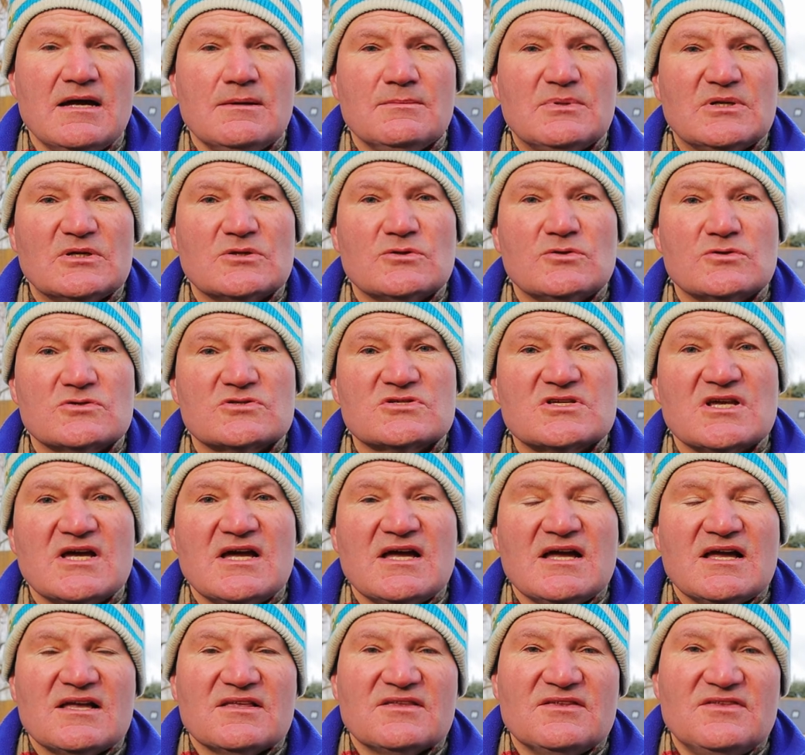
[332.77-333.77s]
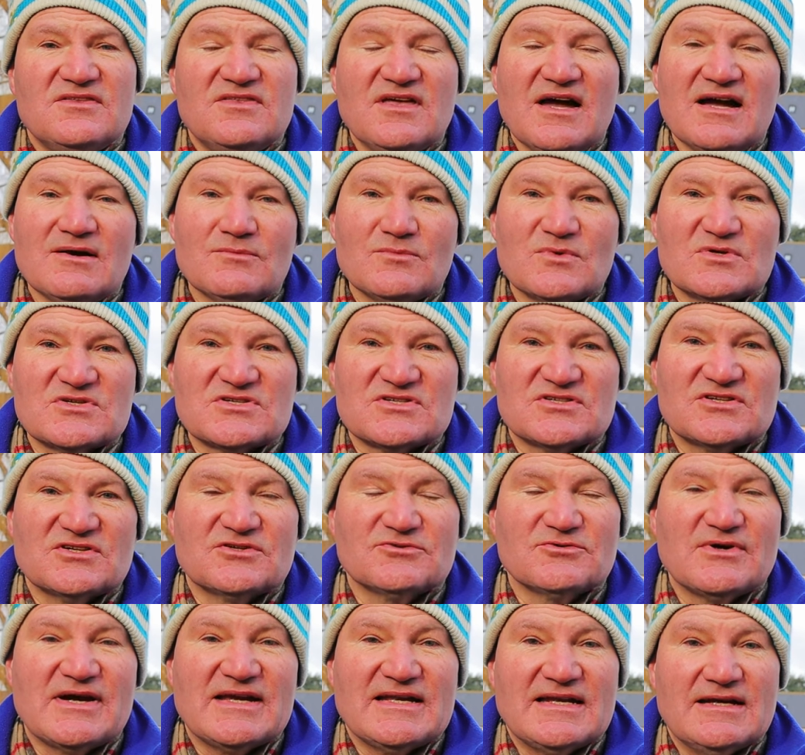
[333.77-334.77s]
But of course, that wasn't a
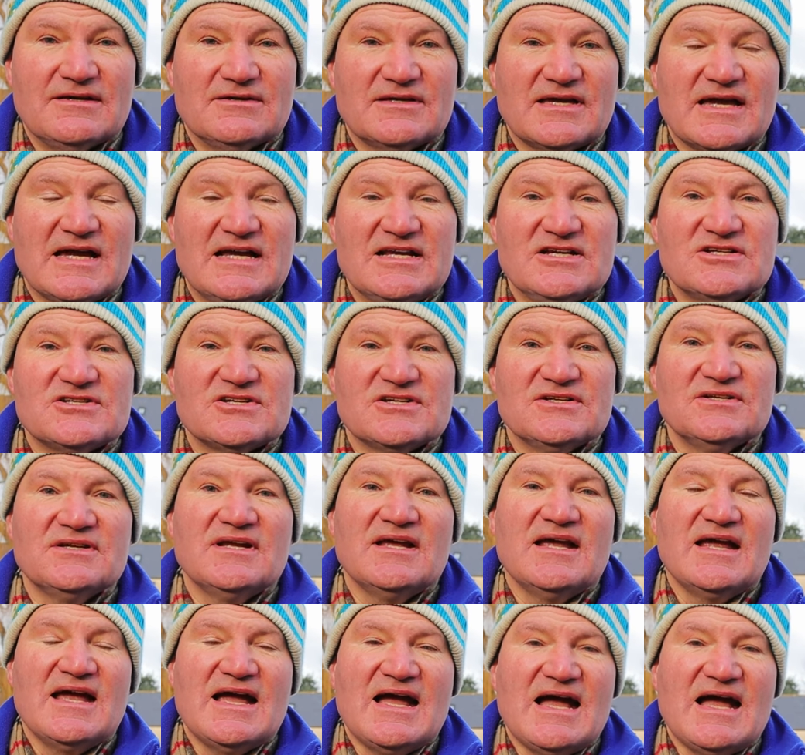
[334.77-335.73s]
great location